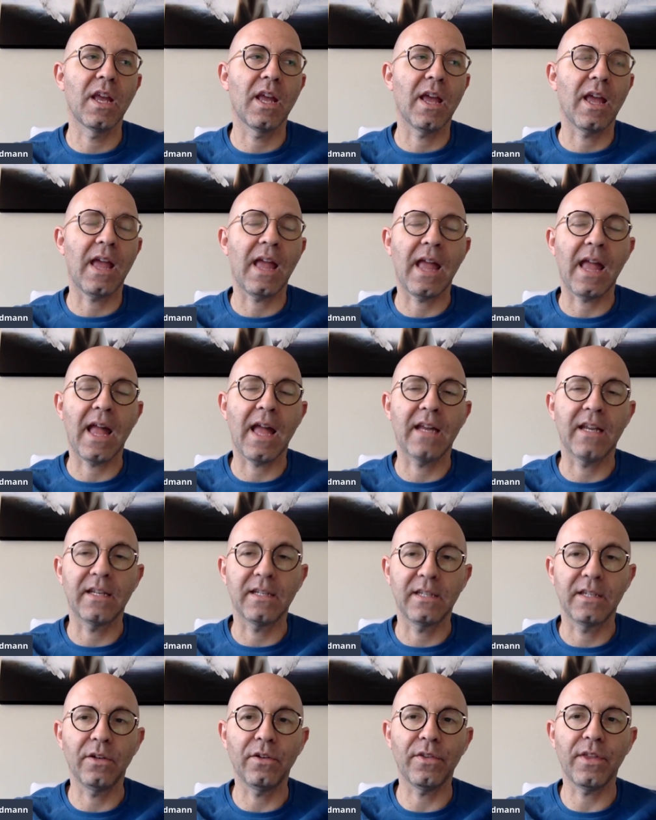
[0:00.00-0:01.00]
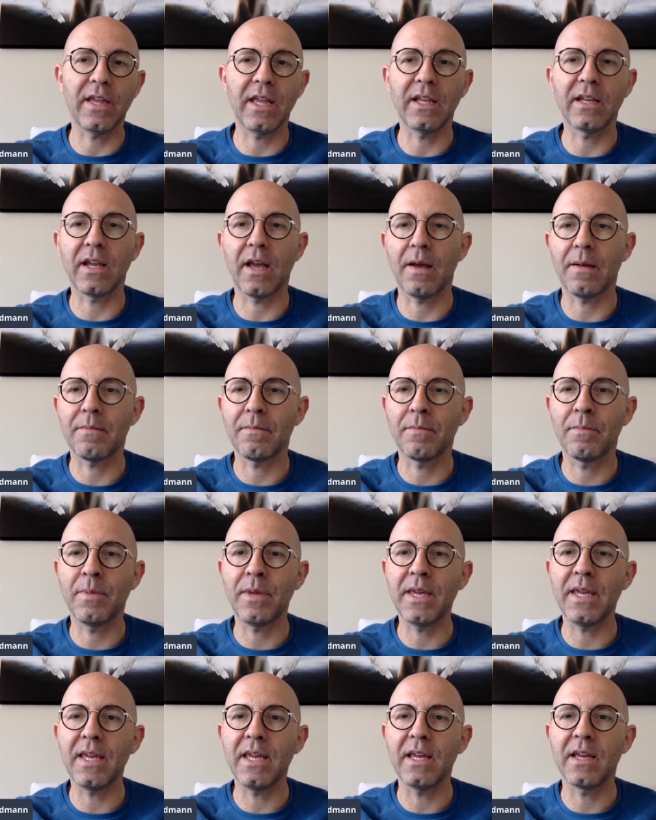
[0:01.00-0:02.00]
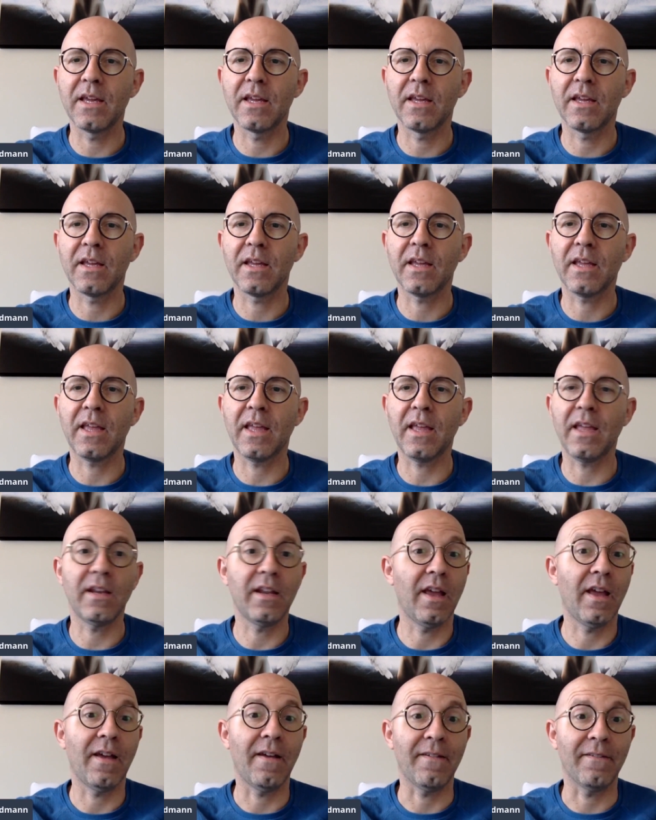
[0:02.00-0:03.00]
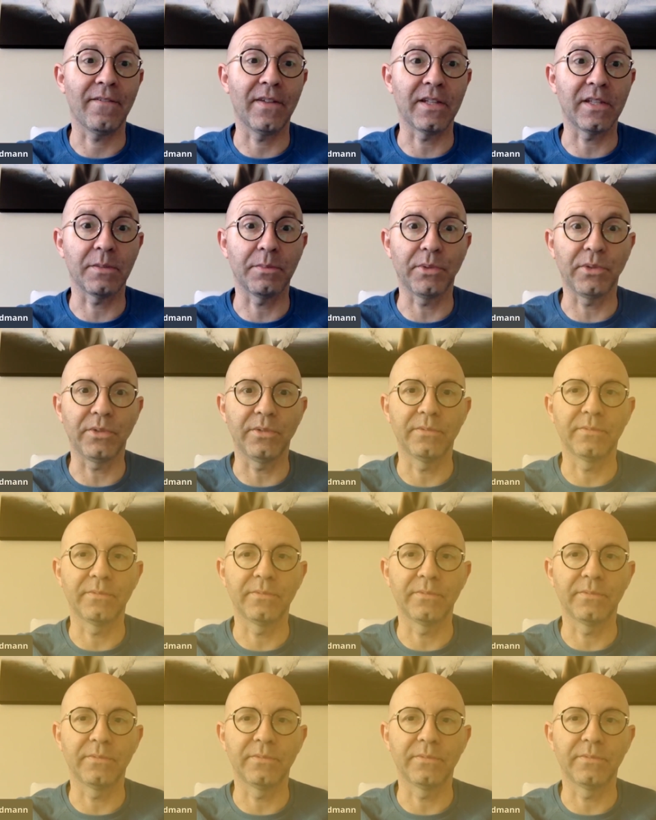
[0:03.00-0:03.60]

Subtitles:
And until then, be invincible.